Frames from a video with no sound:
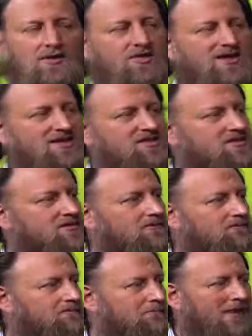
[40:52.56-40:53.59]
This
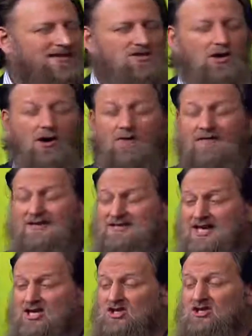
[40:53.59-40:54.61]
matter of
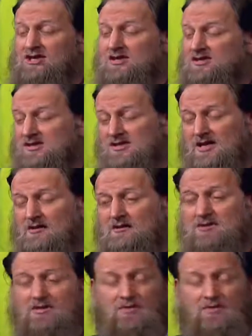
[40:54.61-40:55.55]
intention and sincerity,